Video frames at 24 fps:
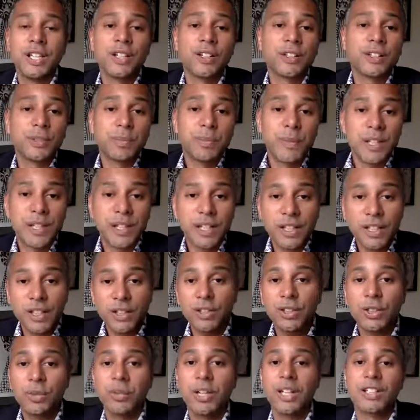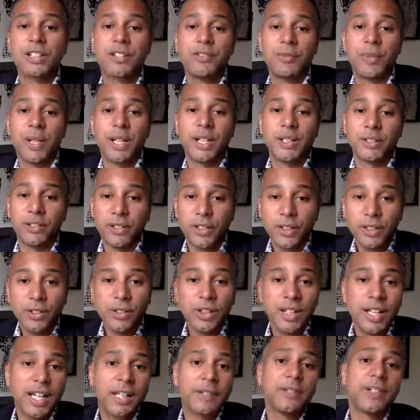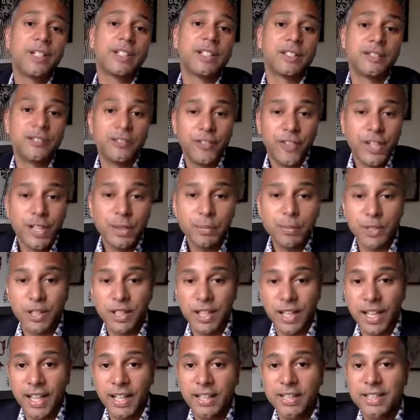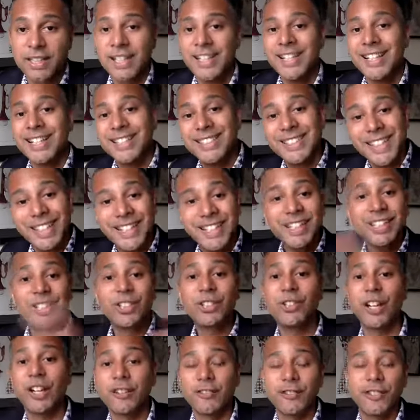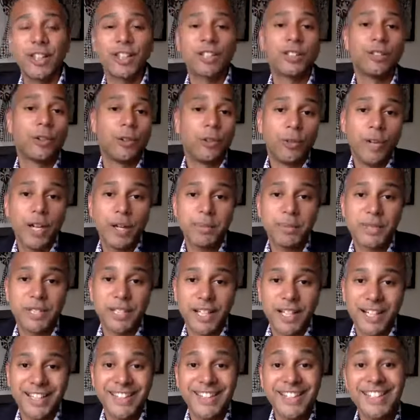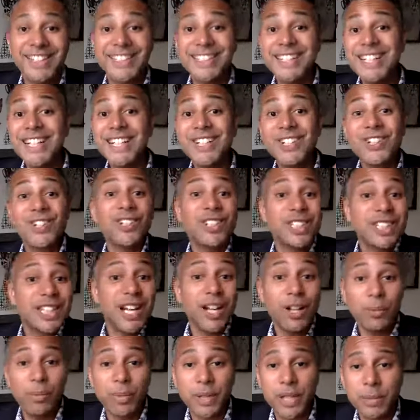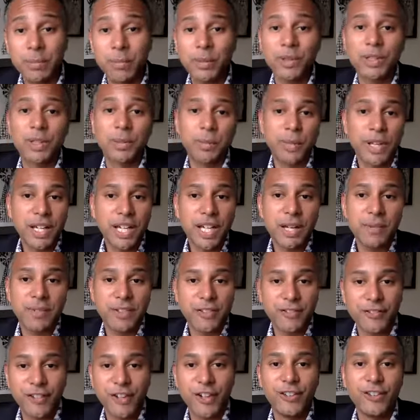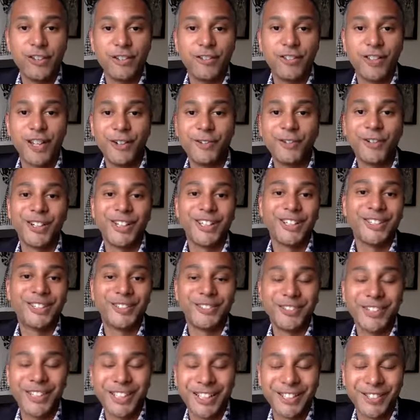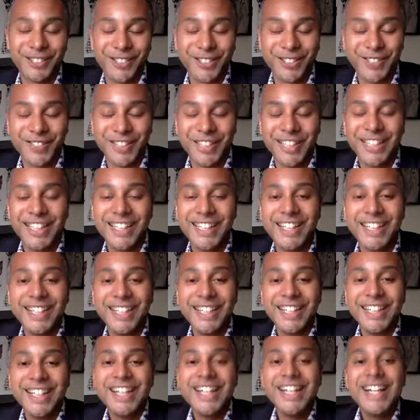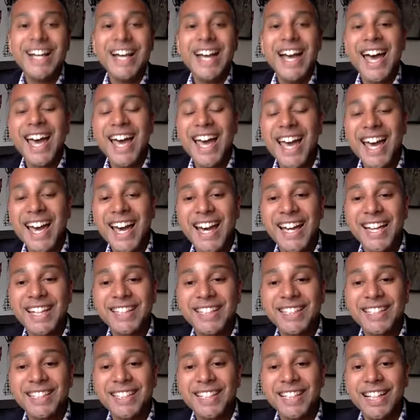spending huge amounts of money on Google AdWords and Facebook ads, sending traffic to a website that did not tell people to pick up the phone if they wanted to work with me. And,